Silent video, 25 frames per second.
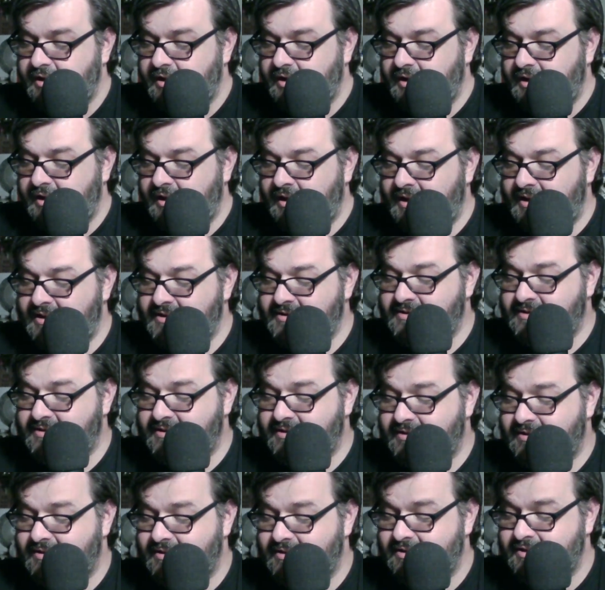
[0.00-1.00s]

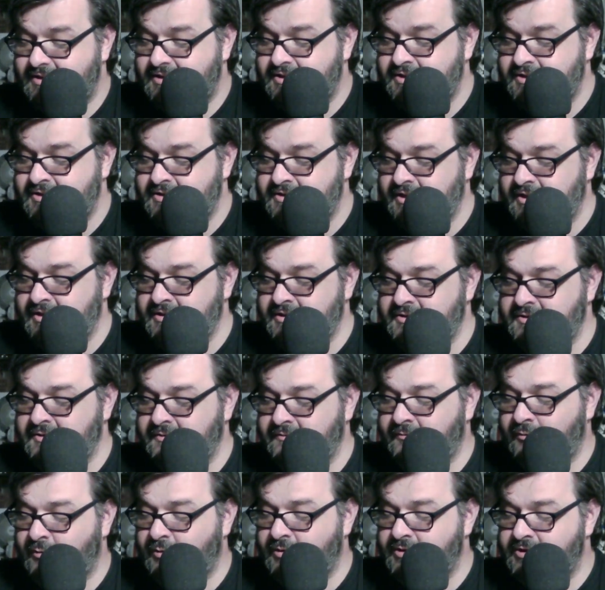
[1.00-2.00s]
Yes, she says, her
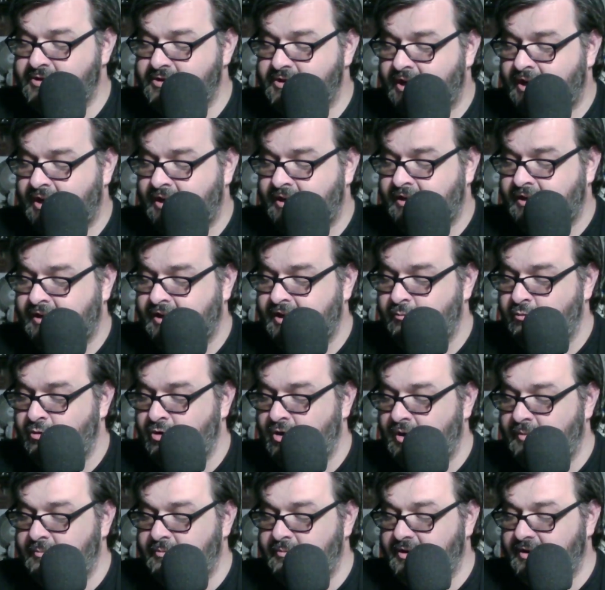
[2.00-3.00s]
voice oddly
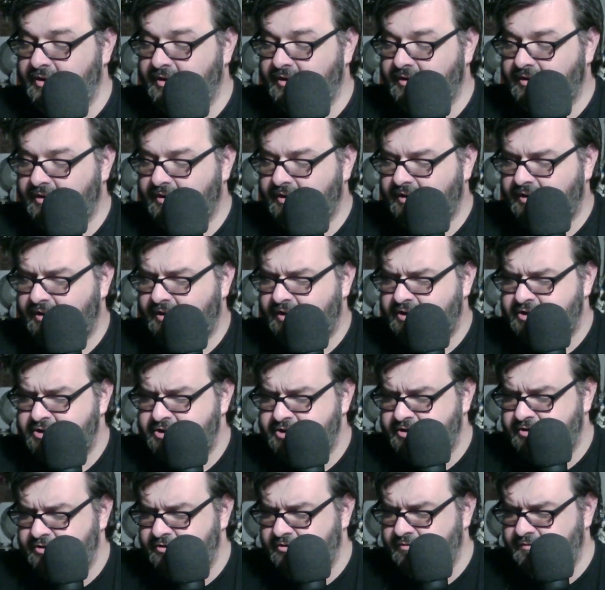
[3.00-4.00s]
abrupt. She
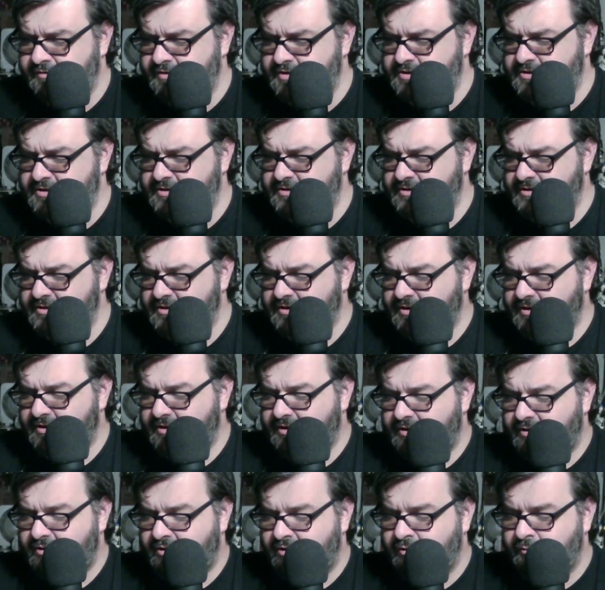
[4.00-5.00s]
nervous?
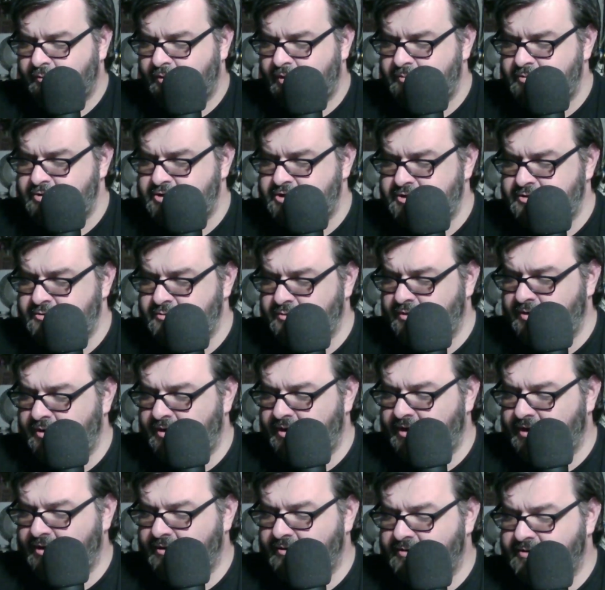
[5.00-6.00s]
Or maybe she's
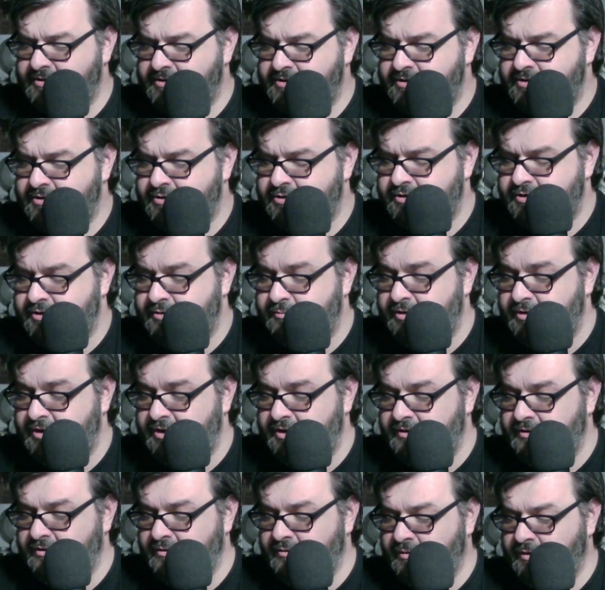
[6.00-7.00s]
regretting her decision to be
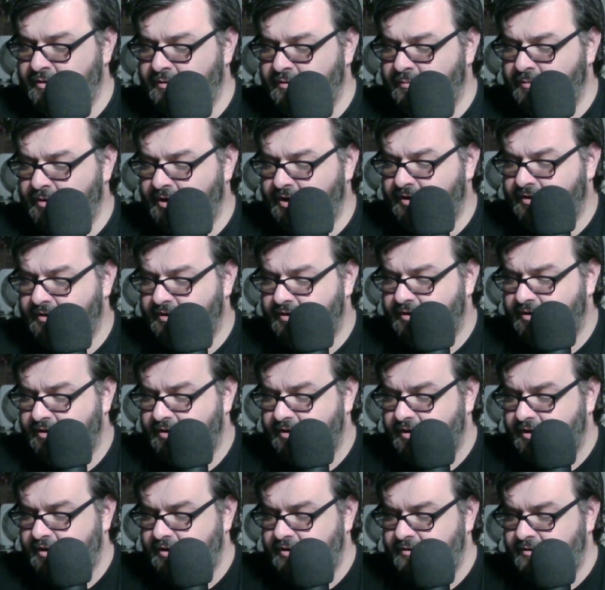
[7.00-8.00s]
here with me.
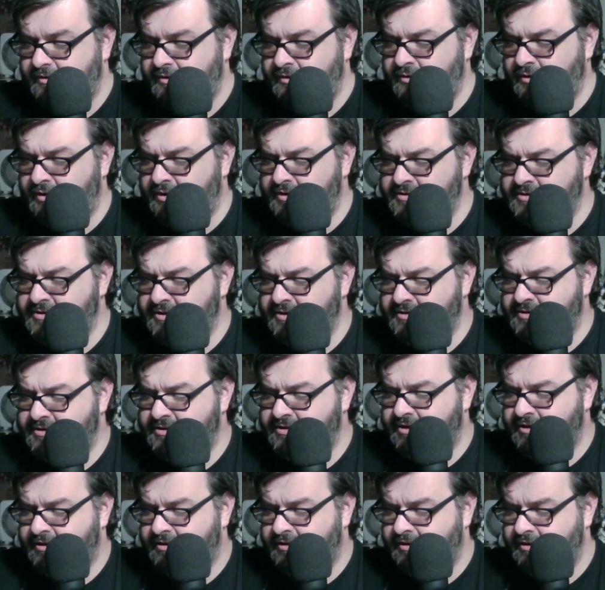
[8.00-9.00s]
The thought is
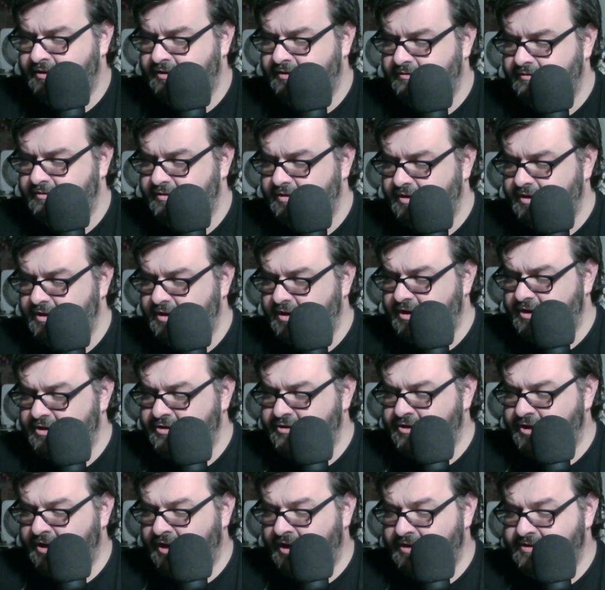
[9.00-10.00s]
unsettling.
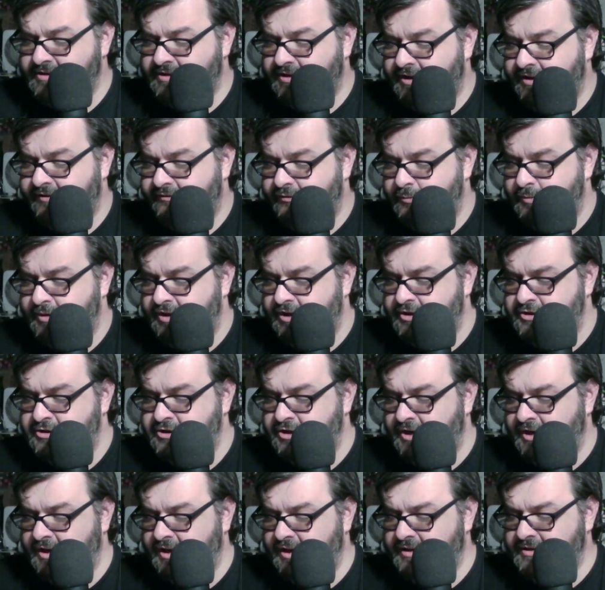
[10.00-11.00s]
She hasn't given me a
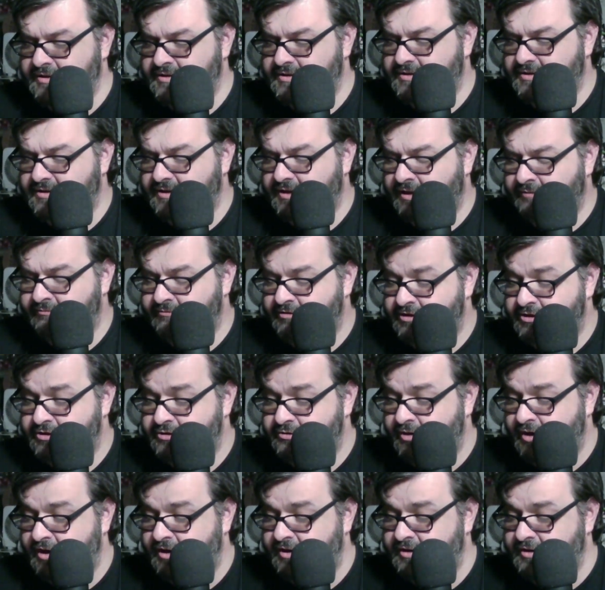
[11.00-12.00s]
chance. I'm
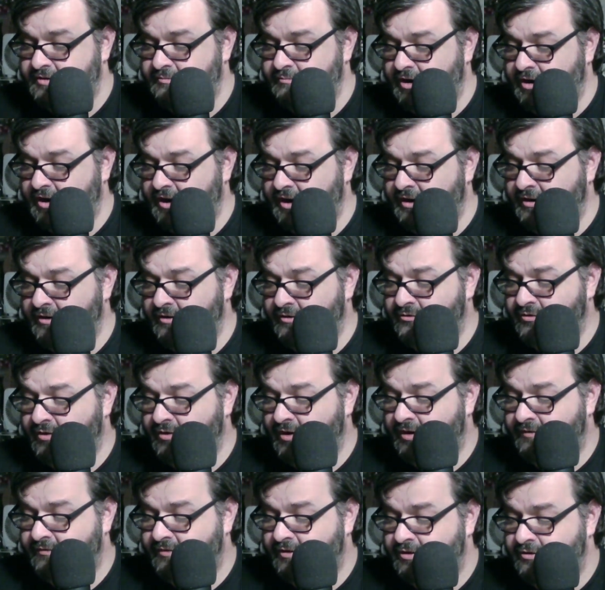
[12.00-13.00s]
distracted by air
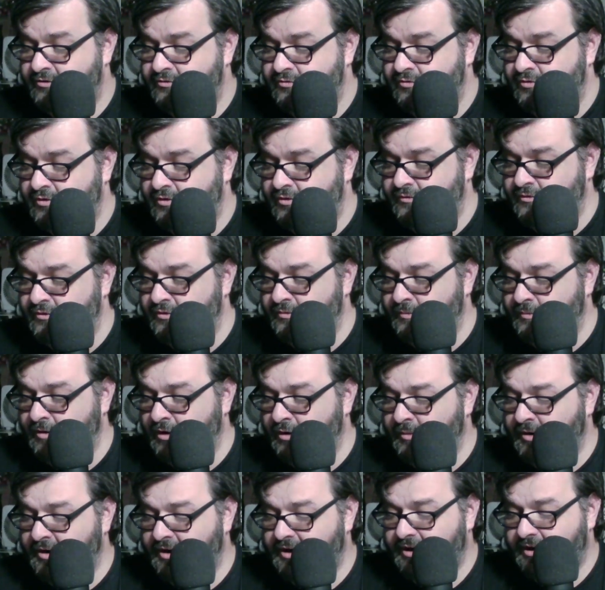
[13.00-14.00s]
traffic control for a
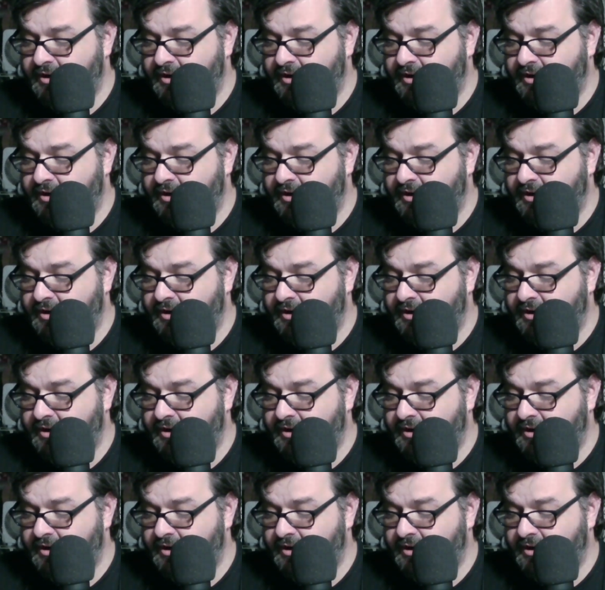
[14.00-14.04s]
moment.